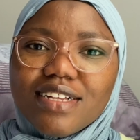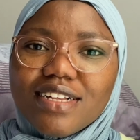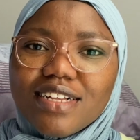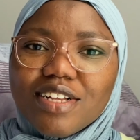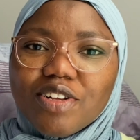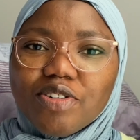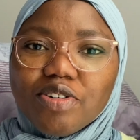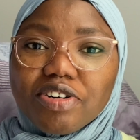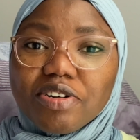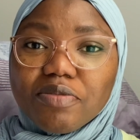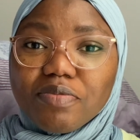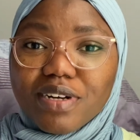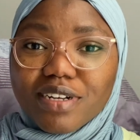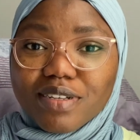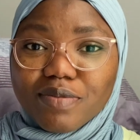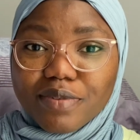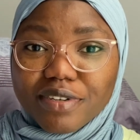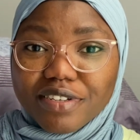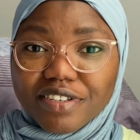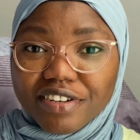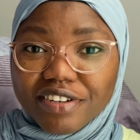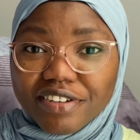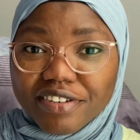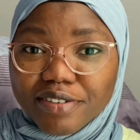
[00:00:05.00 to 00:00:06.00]
Welcome back to my
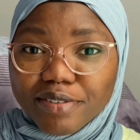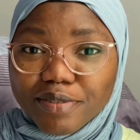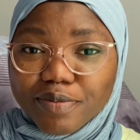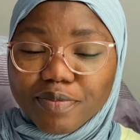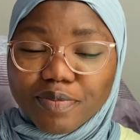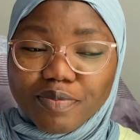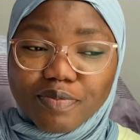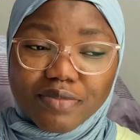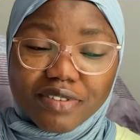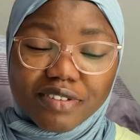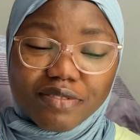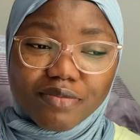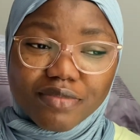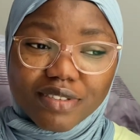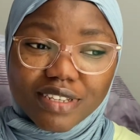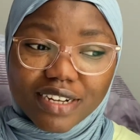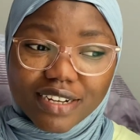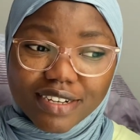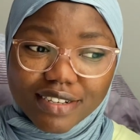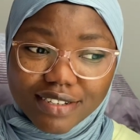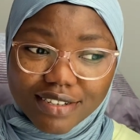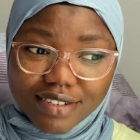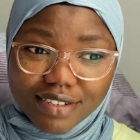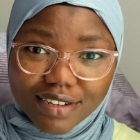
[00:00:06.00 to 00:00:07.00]
channel. My name is
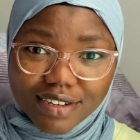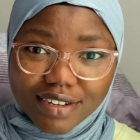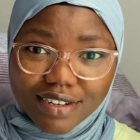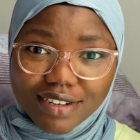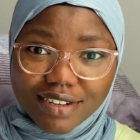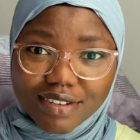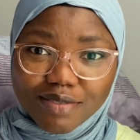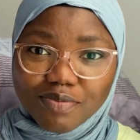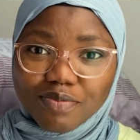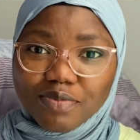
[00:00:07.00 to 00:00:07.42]
Aisha.